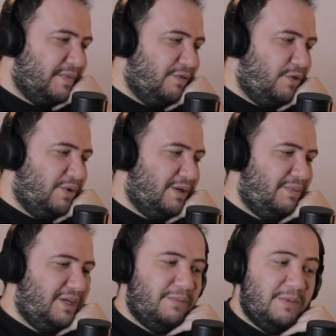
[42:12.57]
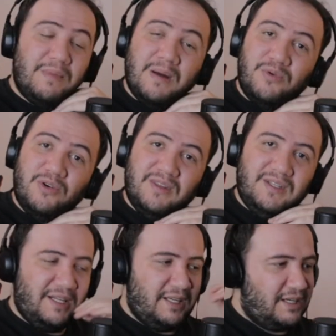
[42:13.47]
If you want to become a member,
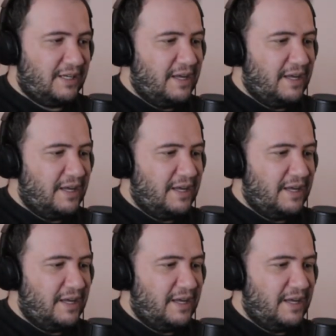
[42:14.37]
the link,